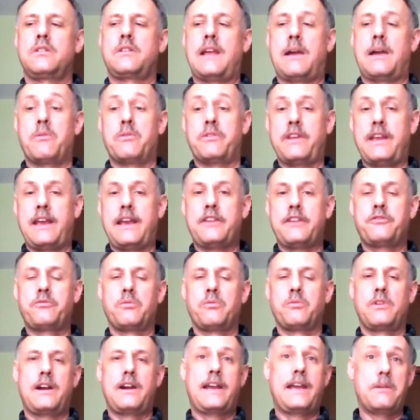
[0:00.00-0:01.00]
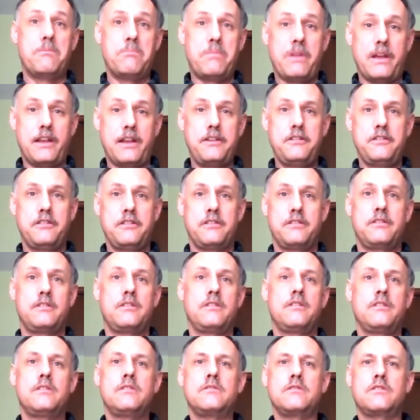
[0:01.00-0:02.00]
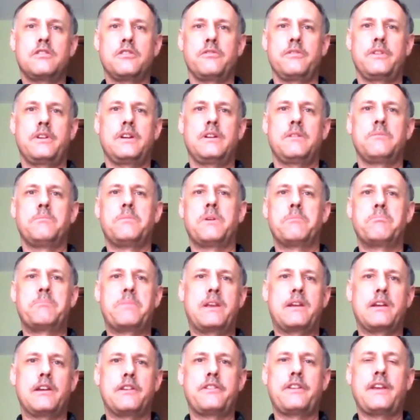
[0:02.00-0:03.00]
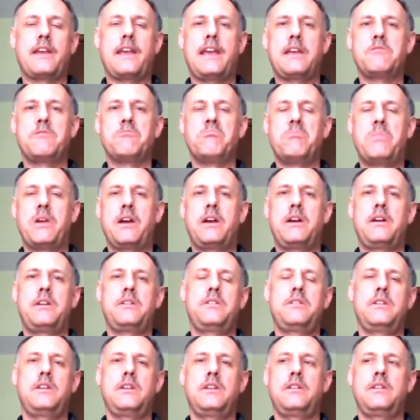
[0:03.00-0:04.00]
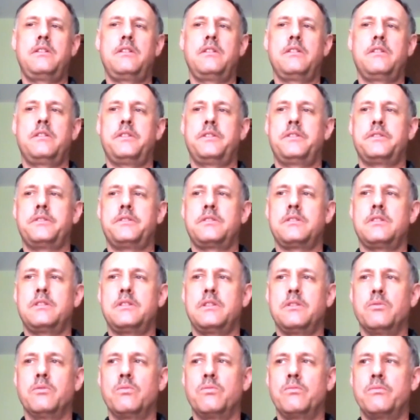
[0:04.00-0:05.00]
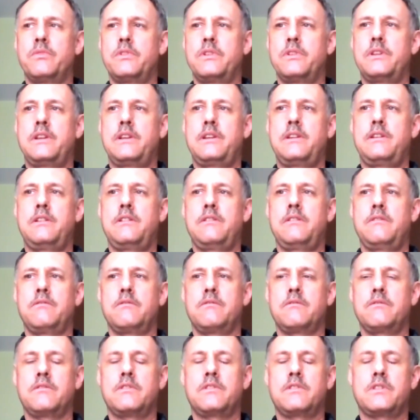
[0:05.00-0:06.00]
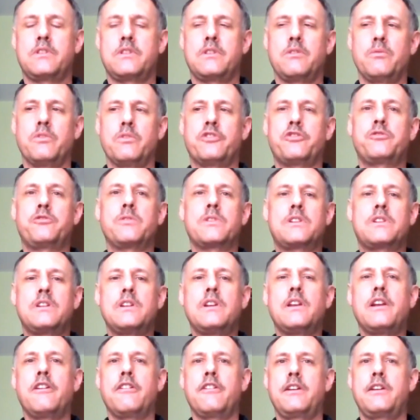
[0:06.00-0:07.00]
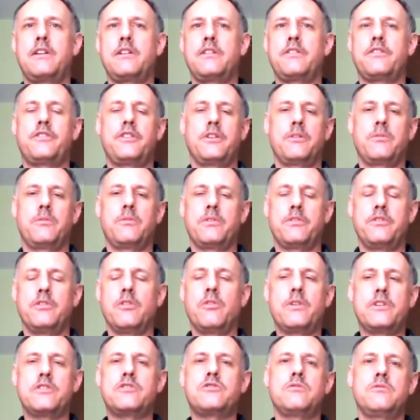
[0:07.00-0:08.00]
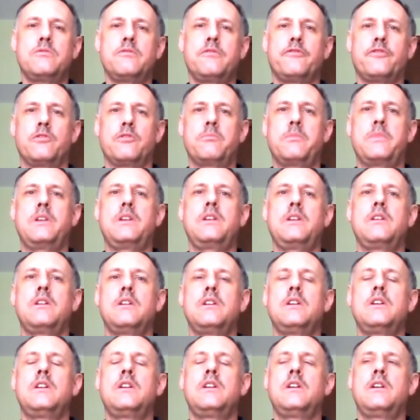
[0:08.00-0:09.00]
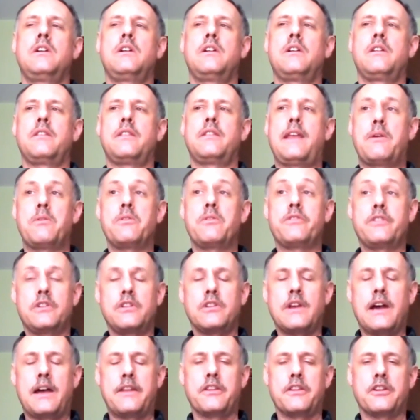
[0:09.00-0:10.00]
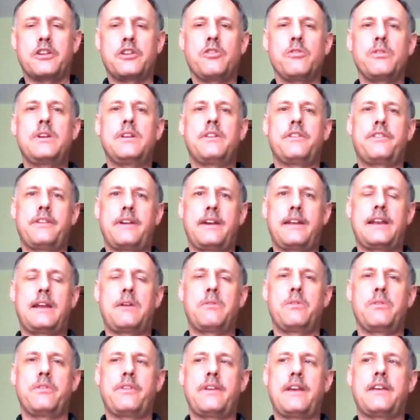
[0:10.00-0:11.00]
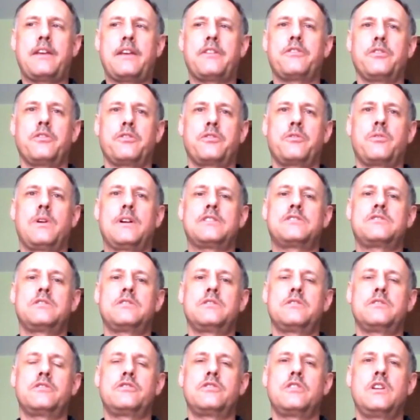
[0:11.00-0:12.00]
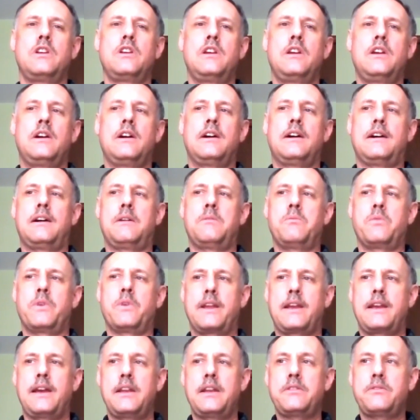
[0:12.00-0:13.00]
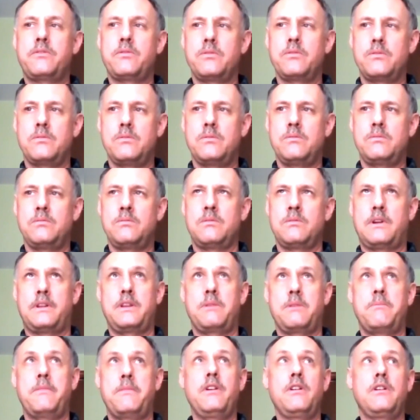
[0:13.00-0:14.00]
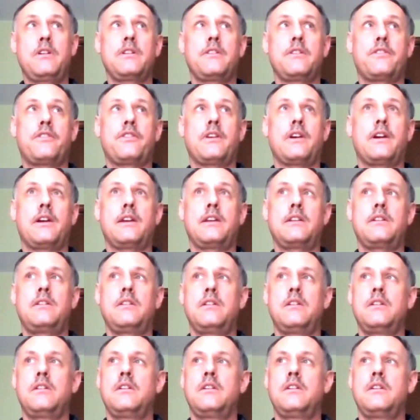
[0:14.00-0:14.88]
I was asked where I had been in Korea, but because I hadn't been in the the, the restricted areas, there was no issue for me. That was on the Korean side. I was asked those questions. When I got through on the American side,